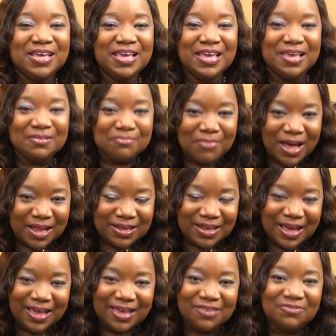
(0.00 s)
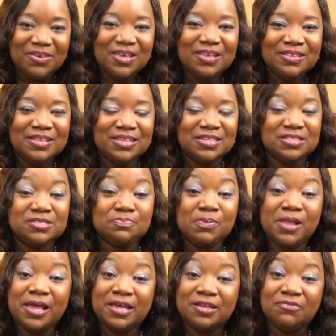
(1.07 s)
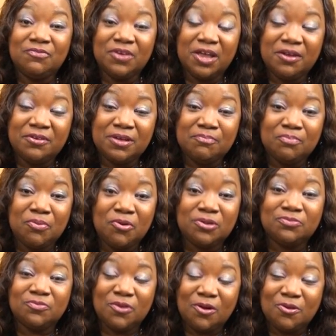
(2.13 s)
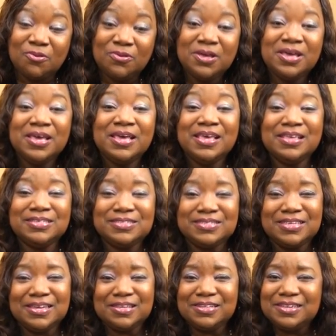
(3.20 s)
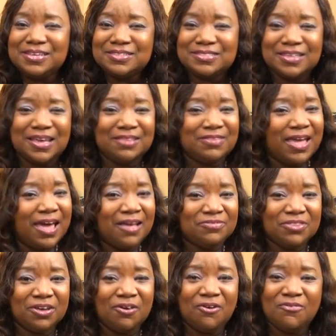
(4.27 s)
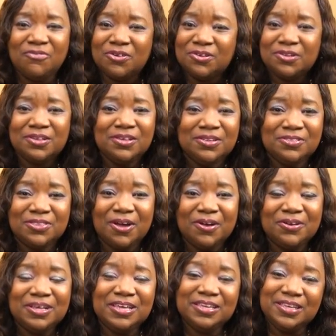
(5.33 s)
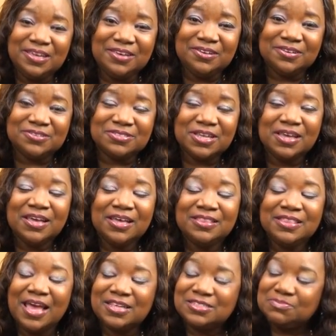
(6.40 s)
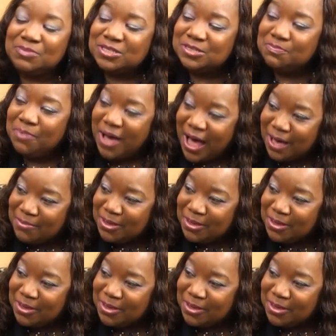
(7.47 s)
in my life that has played a very important role and still is after over 30 years. That's Miss Bobbie